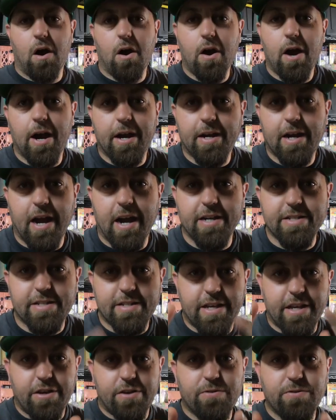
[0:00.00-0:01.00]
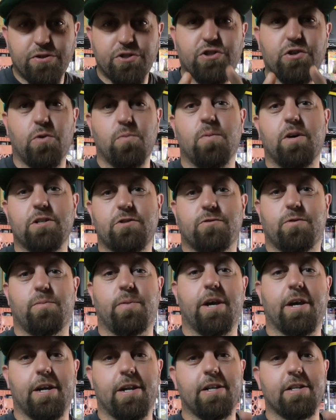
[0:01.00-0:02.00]
All right, guys, thank you so much for
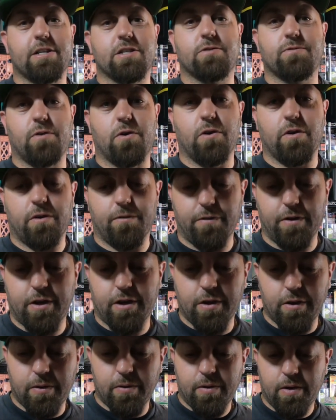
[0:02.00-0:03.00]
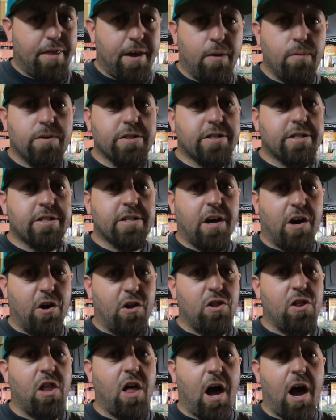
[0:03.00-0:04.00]
making it this far in the video. There was a
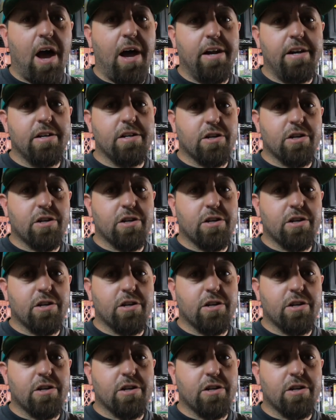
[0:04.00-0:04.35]
lot